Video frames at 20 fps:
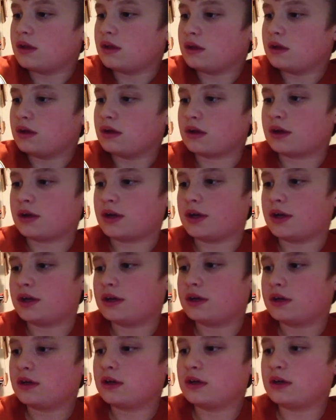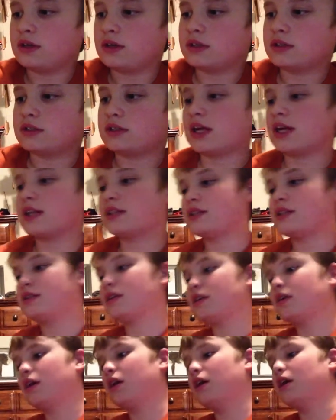Okay, so that's
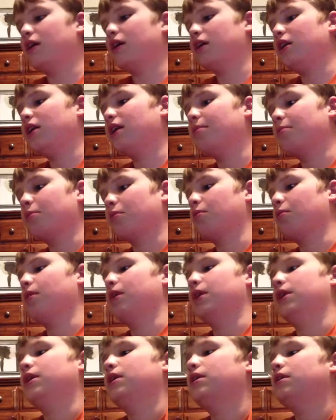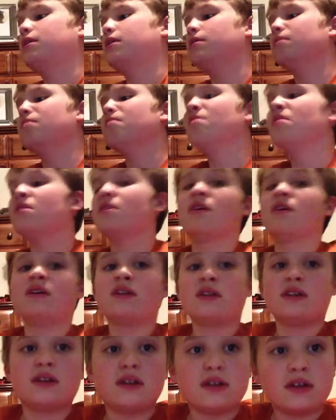number one.
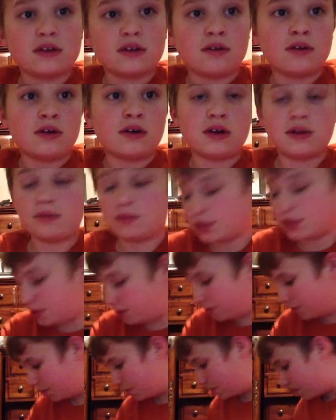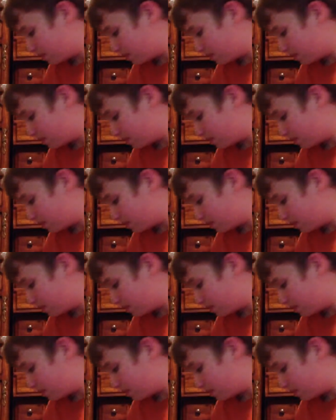Going to number two here.